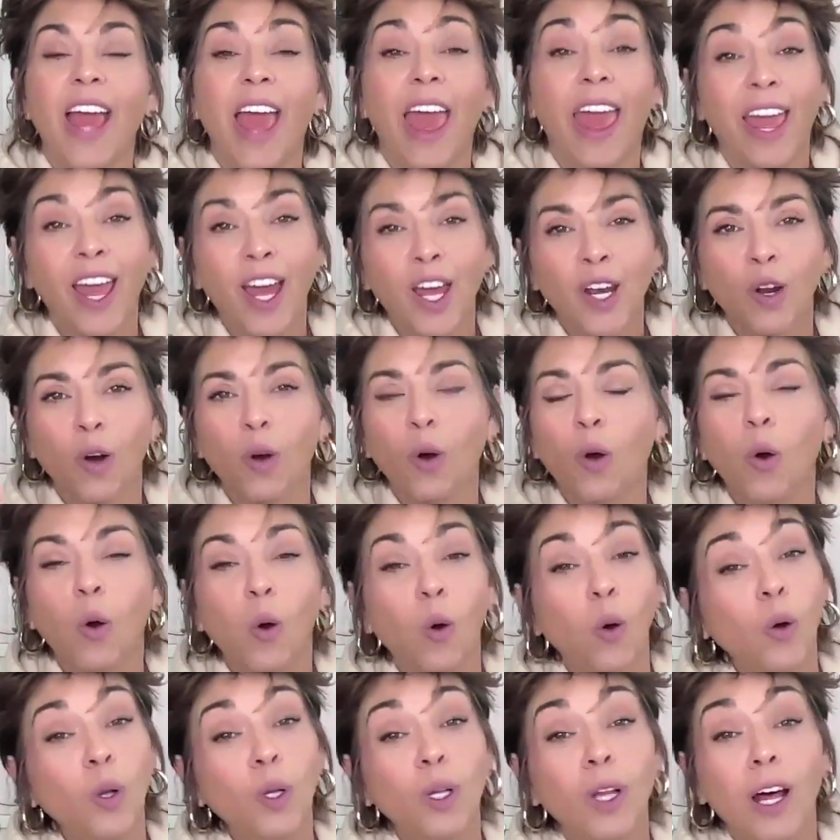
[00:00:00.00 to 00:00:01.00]
and a
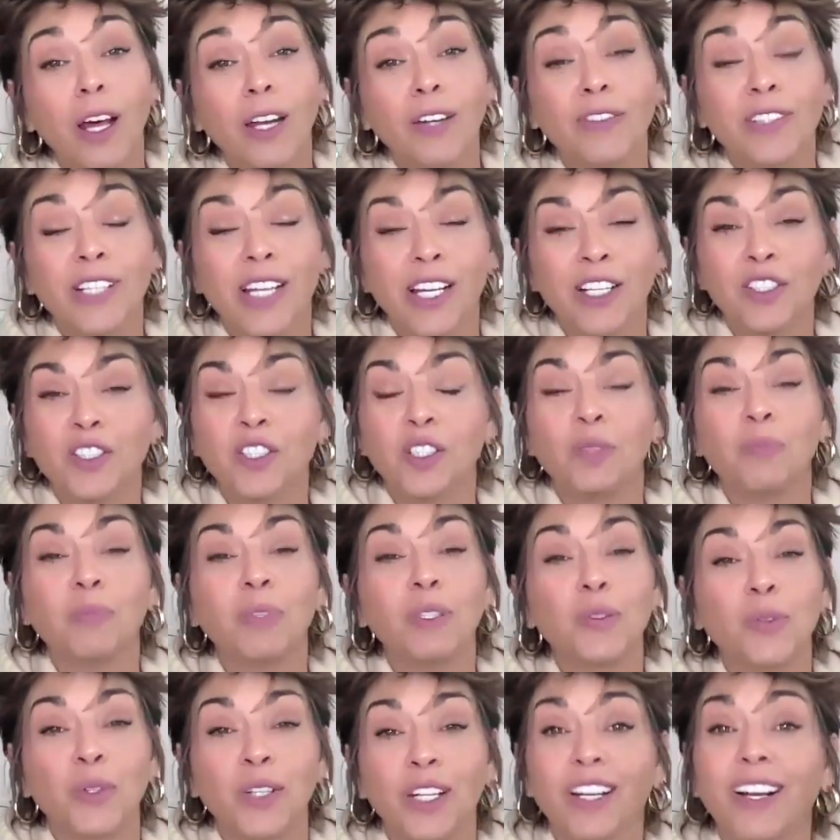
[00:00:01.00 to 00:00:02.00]
whole lot of tension
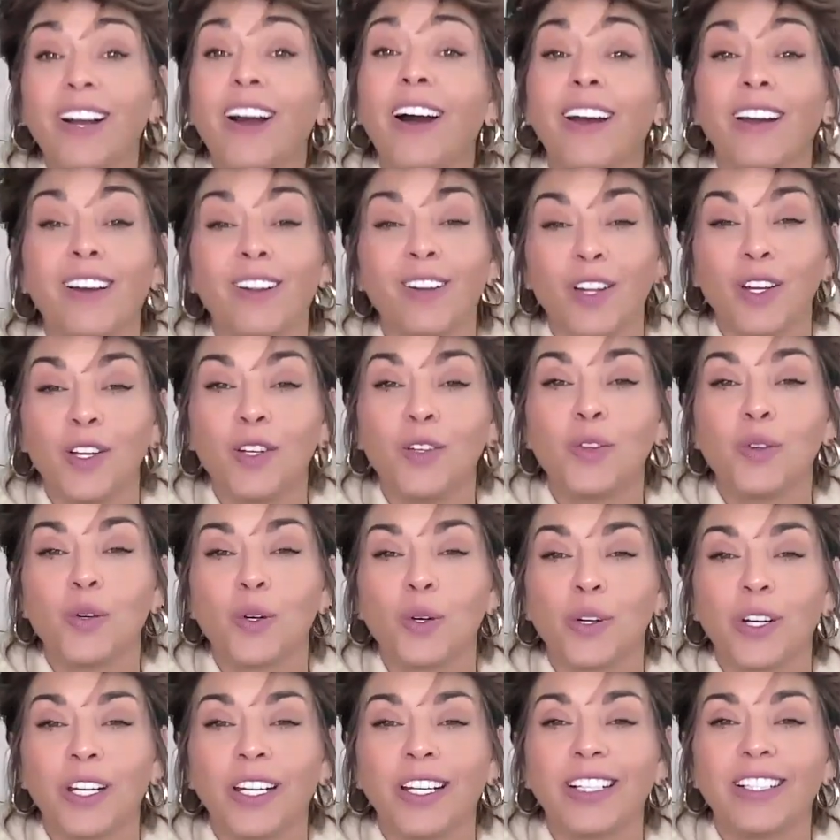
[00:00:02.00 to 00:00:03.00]
between Kyle and
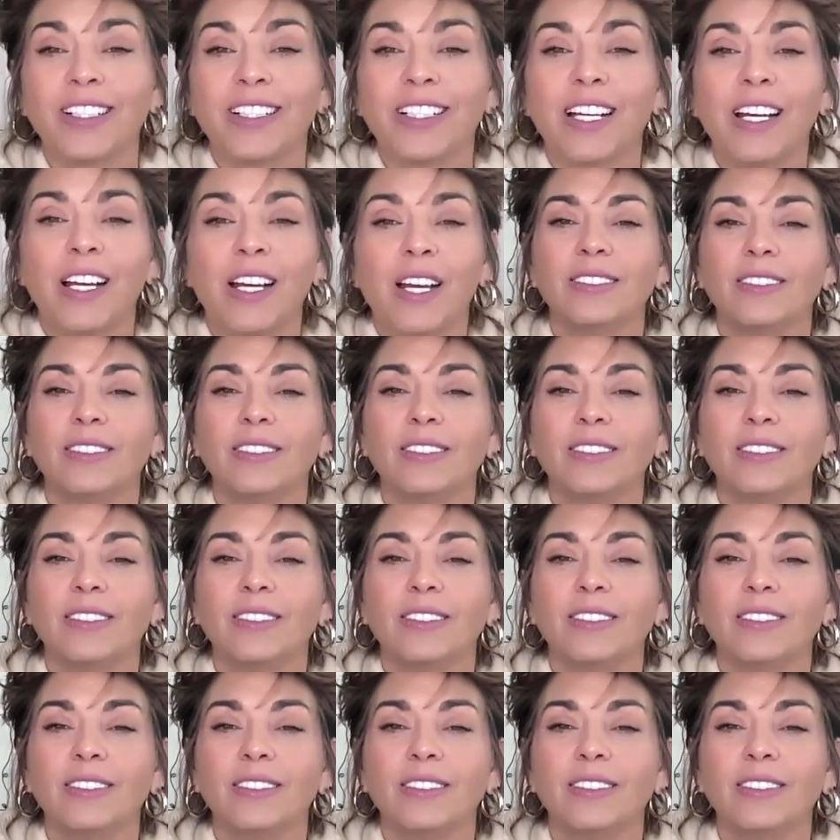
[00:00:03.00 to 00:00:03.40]
Dorit.